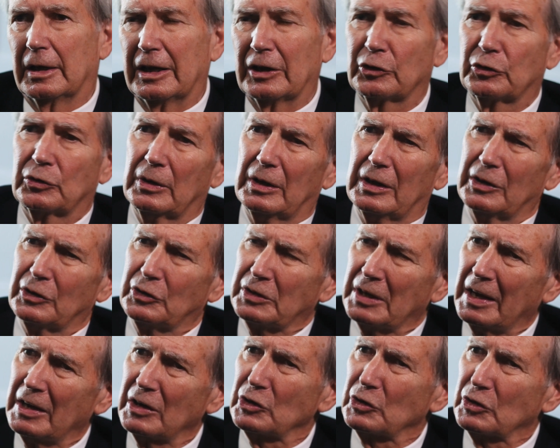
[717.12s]
It, it
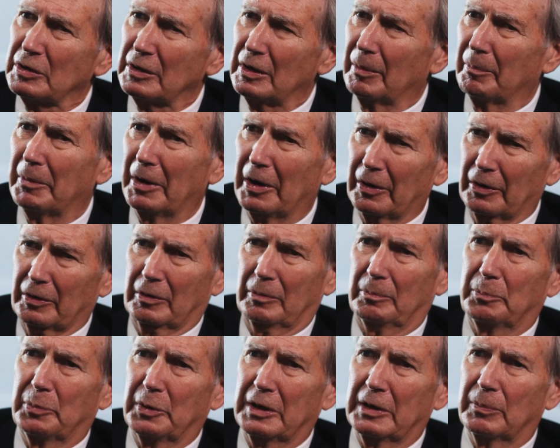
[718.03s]
takes the
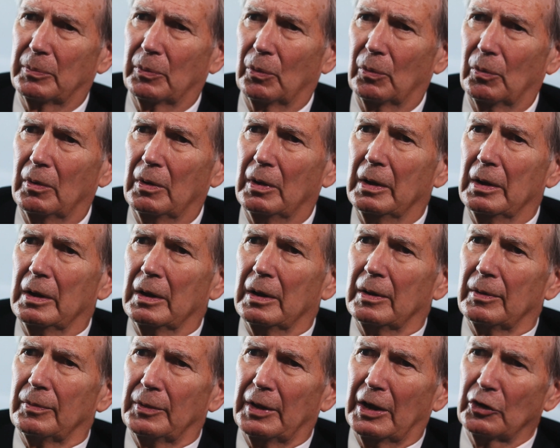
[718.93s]
American people.
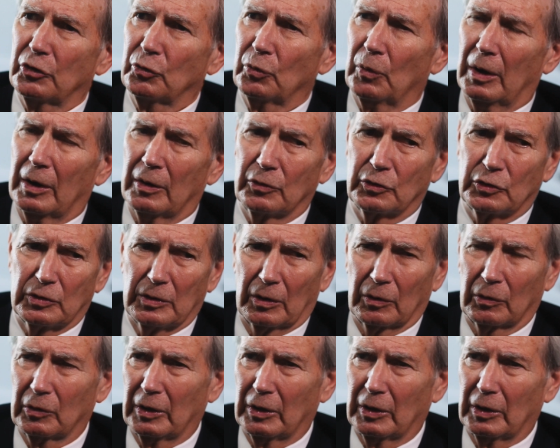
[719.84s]
That's why I was so